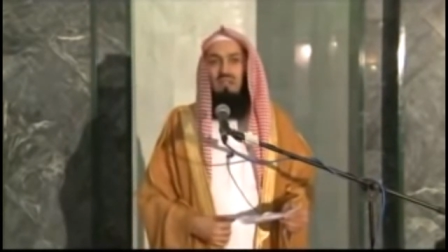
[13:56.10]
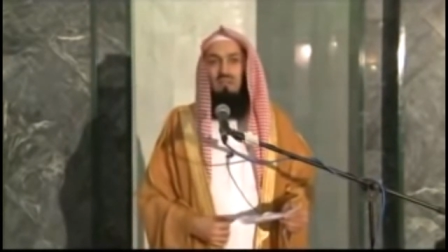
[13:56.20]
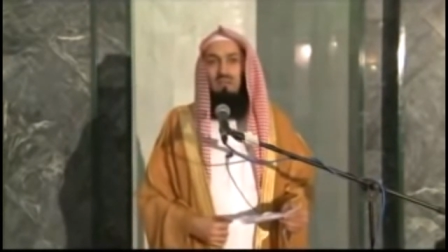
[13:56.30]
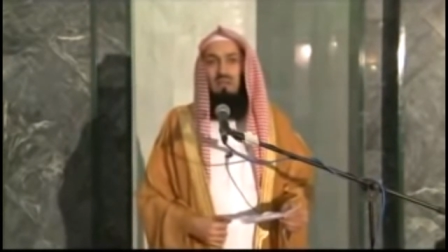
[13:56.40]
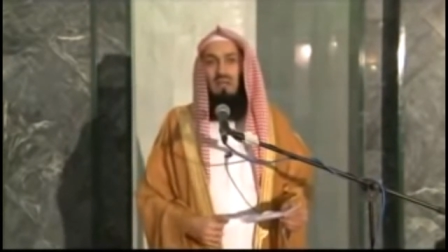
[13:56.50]
asked
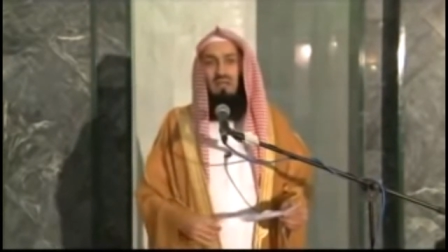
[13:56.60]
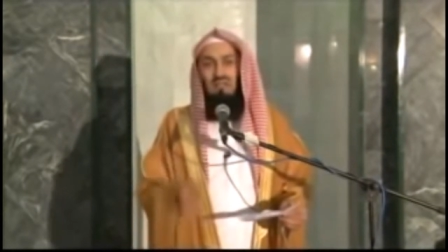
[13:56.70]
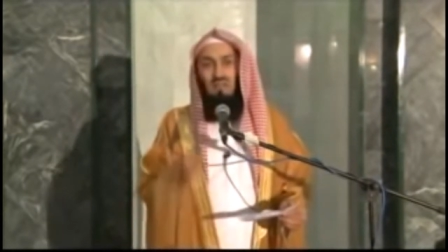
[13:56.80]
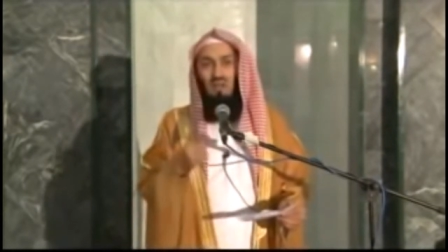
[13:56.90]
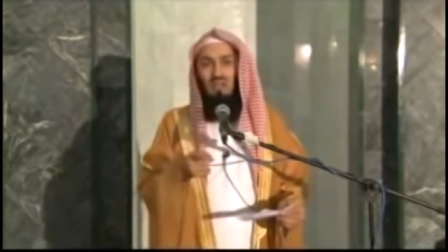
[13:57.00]
me,
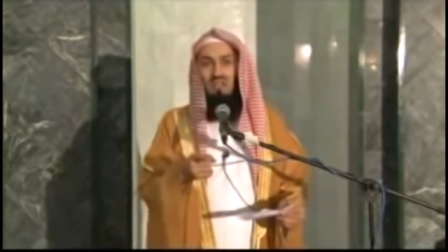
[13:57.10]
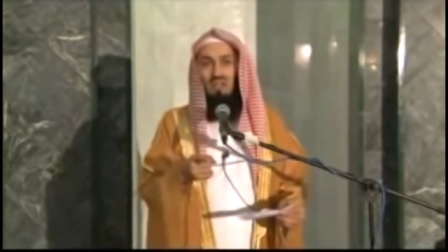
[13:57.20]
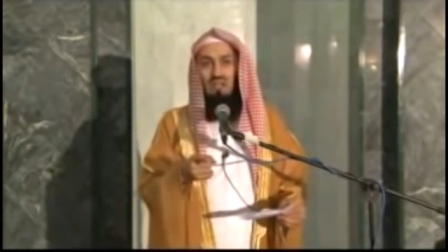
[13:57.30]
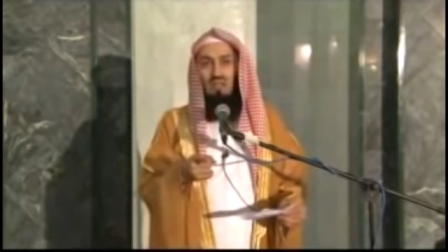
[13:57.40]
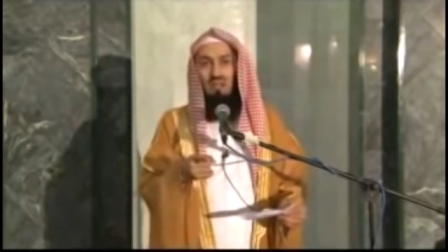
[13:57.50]
Anta
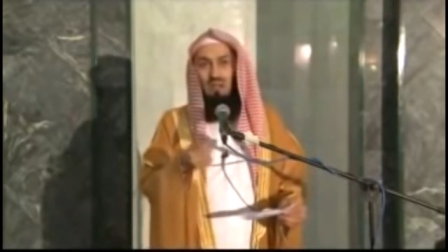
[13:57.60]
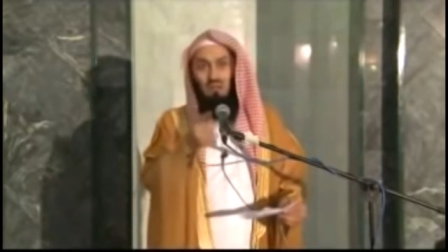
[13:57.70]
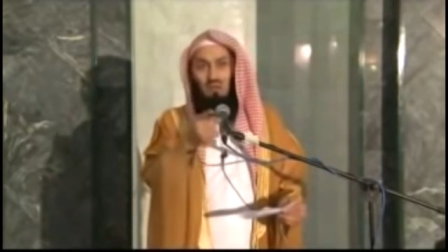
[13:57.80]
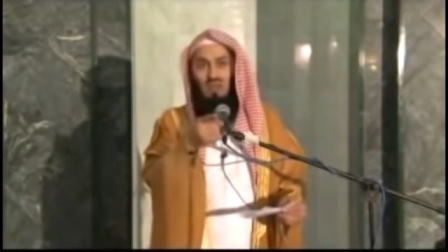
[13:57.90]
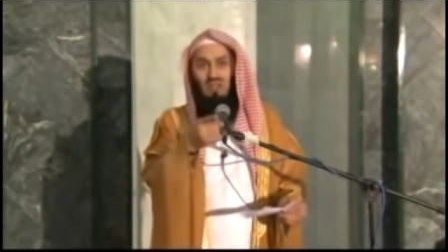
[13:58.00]
Wahshi? Are
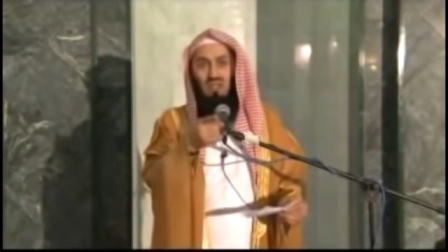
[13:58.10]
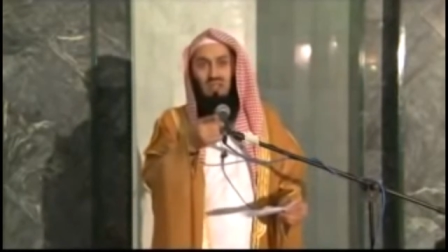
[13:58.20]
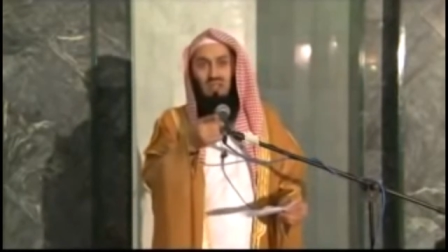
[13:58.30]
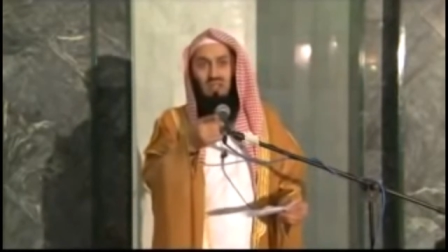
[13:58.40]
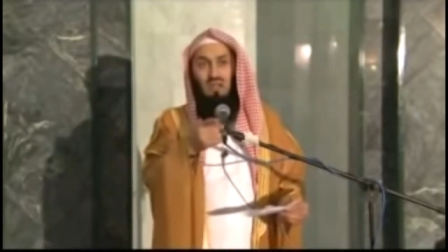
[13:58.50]
you
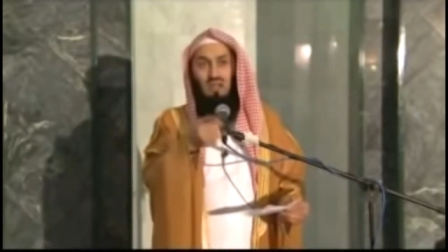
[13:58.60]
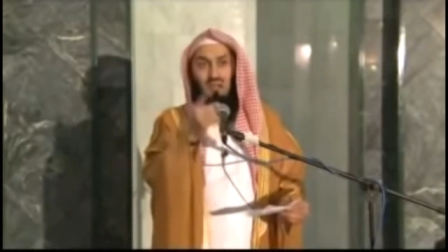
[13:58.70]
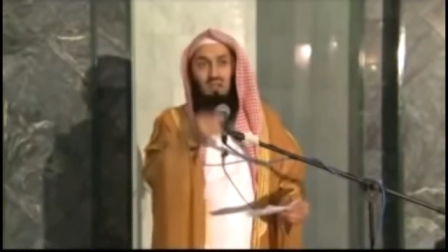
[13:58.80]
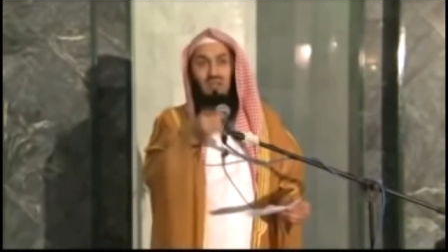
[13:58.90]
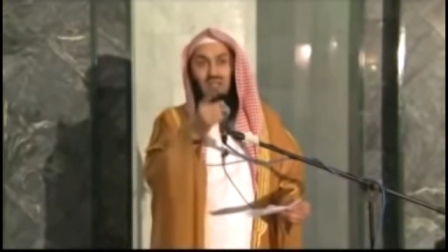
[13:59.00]
Wahshi? Are
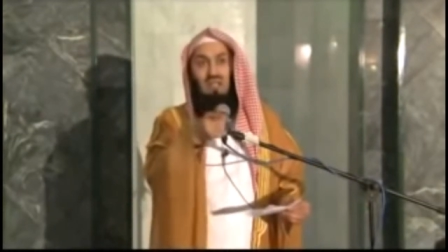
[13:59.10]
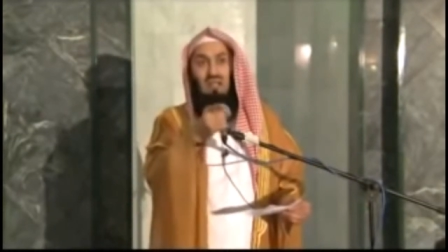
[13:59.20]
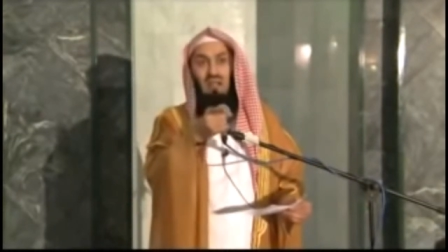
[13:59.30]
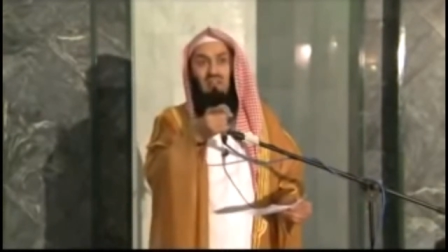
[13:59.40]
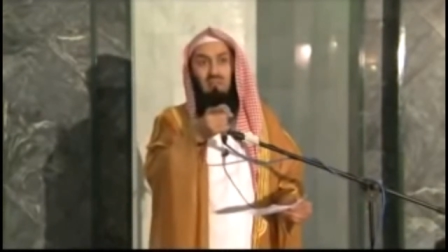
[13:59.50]
you the
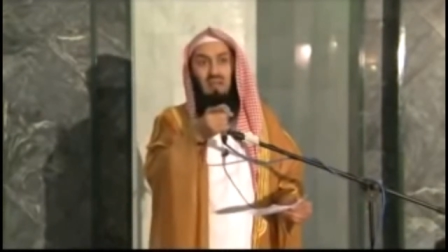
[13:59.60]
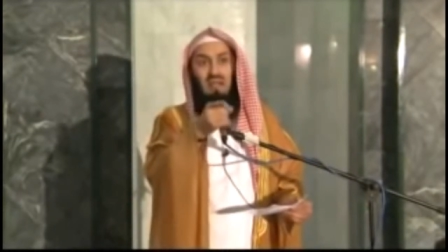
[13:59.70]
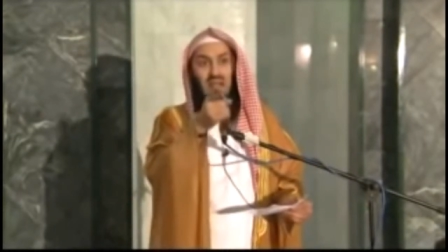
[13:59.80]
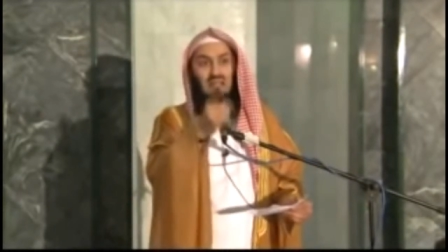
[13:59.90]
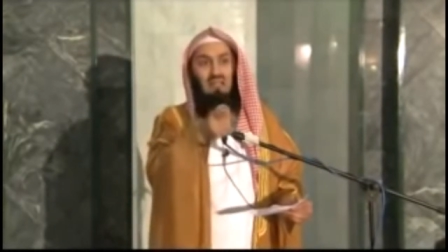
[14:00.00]
killer of
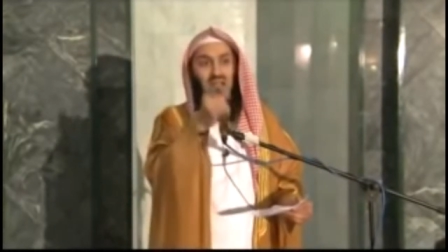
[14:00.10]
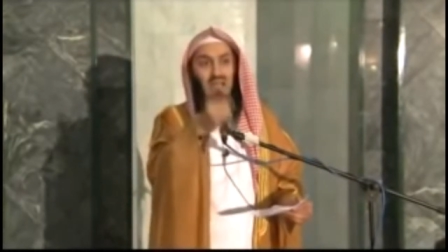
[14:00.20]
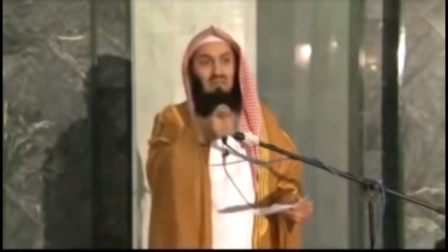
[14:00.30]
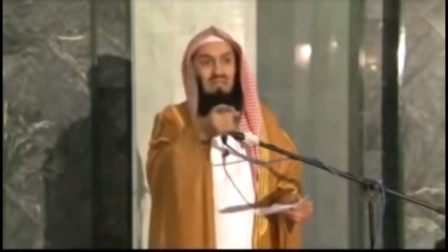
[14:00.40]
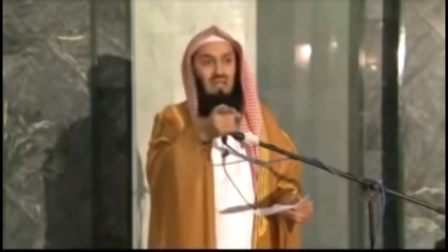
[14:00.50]
my uncle
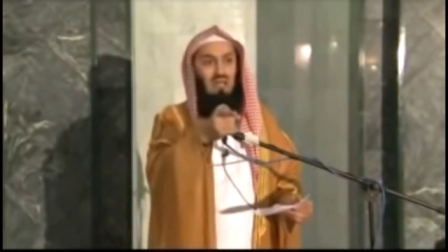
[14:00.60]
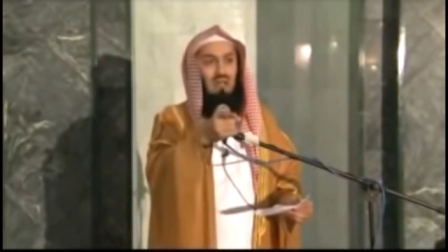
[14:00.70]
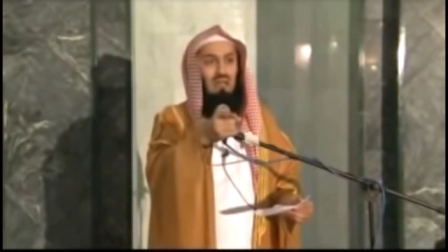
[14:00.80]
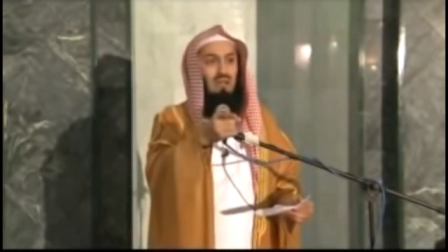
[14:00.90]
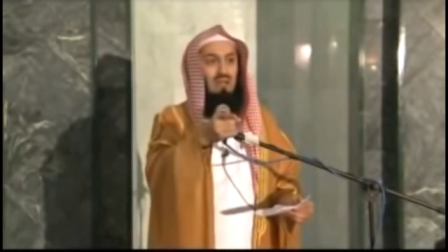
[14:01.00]
Hamza?
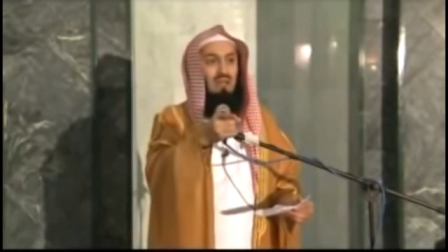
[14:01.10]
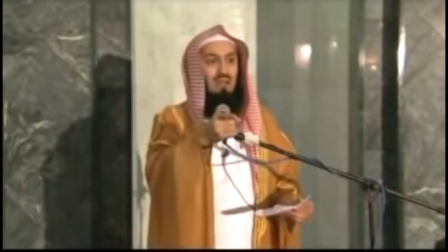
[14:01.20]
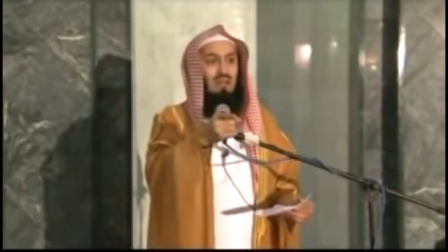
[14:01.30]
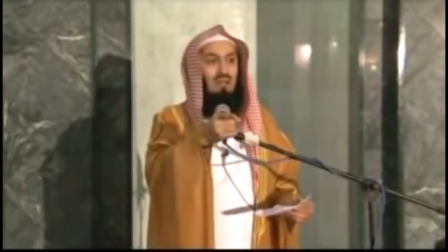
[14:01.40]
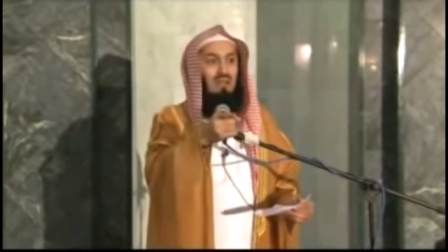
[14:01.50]

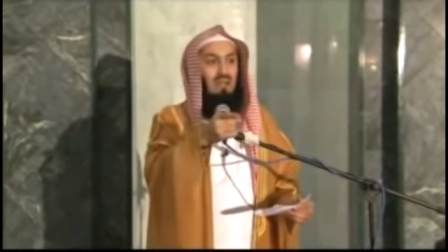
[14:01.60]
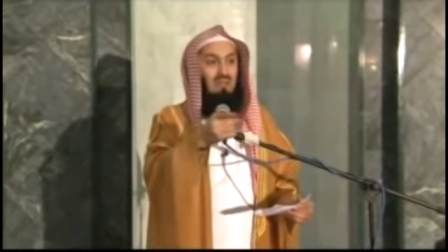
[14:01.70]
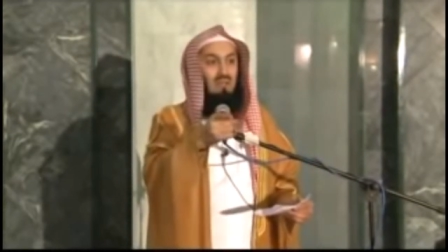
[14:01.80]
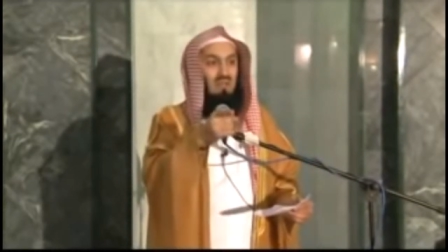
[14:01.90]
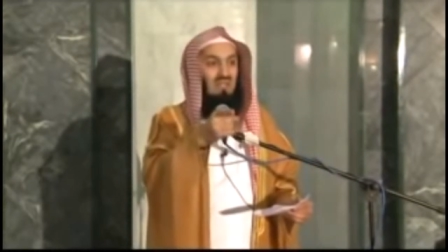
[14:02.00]
And
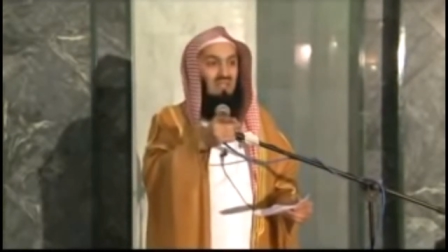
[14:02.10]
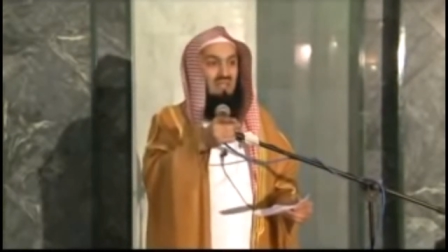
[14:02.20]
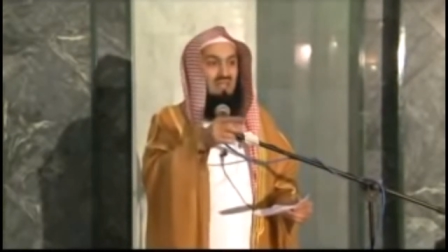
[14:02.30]
Hamza was the